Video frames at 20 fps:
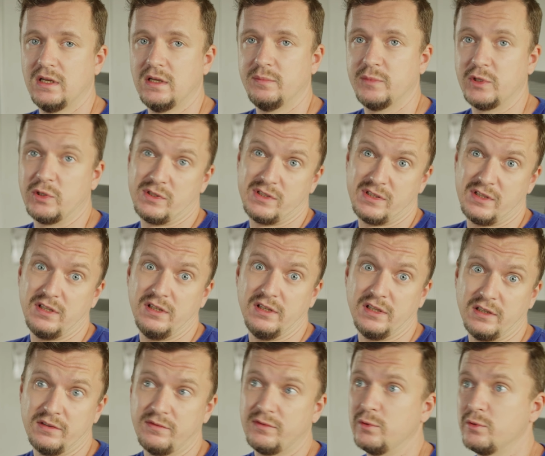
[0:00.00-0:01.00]
because it's really
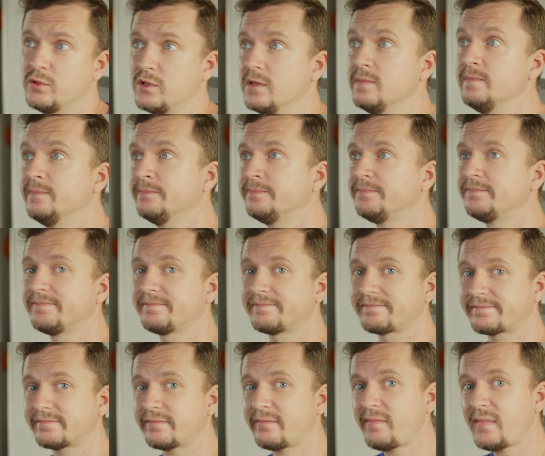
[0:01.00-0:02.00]
confusing,
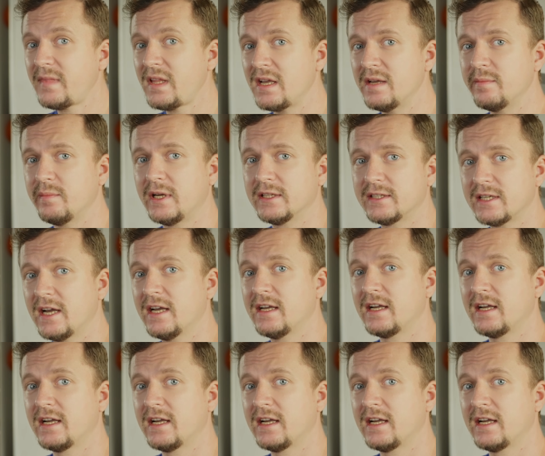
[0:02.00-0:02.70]
but I